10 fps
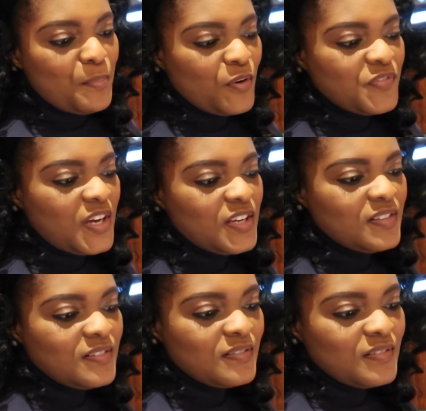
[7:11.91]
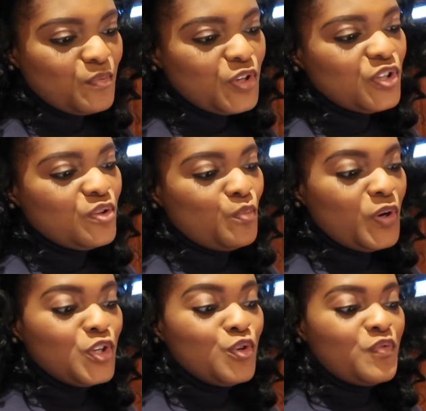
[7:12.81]
birthday when
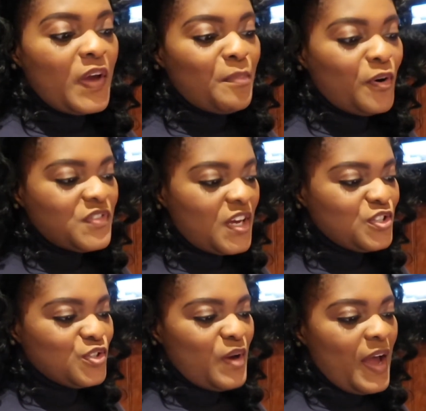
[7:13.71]
when you a birthday do.